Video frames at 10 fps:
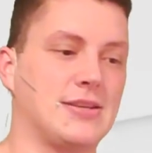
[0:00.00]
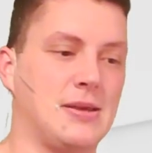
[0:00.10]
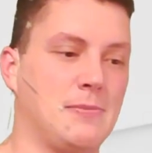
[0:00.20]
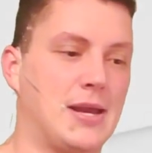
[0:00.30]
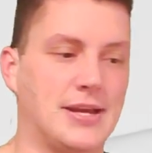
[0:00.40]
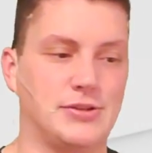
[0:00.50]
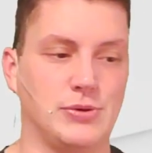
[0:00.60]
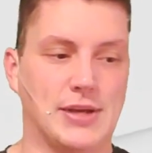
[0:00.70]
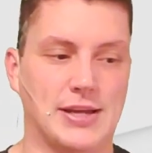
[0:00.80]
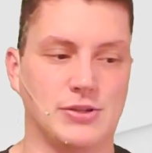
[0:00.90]
NBA
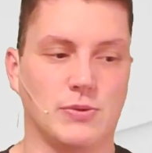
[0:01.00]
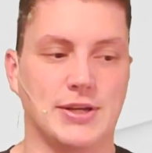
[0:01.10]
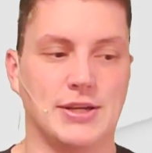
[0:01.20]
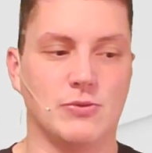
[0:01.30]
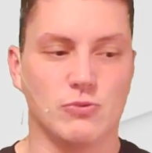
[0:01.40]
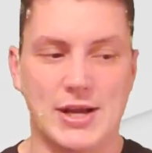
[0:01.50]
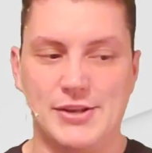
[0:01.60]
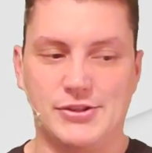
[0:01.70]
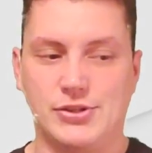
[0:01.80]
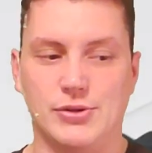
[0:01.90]
2K20,
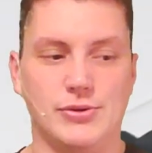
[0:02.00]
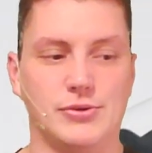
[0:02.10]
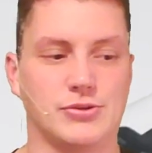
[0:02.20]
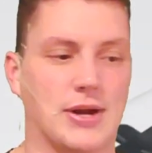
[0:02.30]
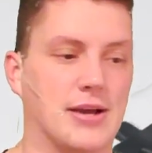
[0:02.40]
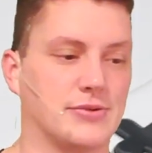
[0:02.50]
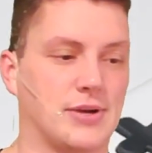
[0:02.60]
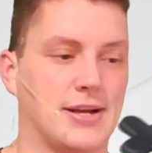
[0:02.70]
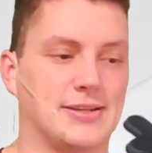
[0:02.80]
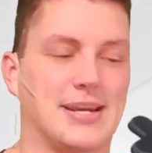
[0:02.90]
Rage 2, Trials
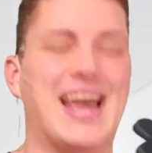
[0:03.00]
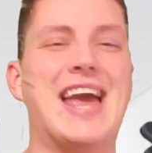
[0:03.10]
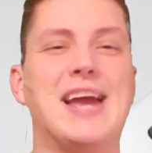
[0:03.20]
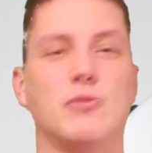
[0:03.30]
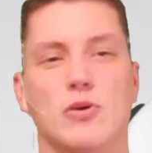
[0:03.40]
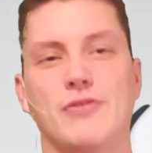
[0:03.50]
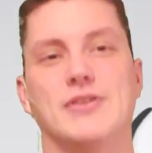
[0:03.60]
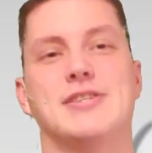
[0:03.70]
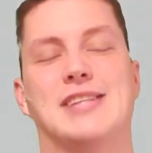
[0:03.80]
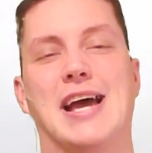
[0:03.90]
Rising, and
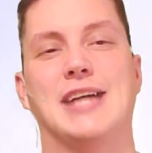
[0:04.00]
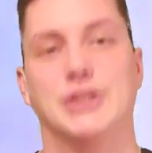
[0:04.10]
Wolfenstein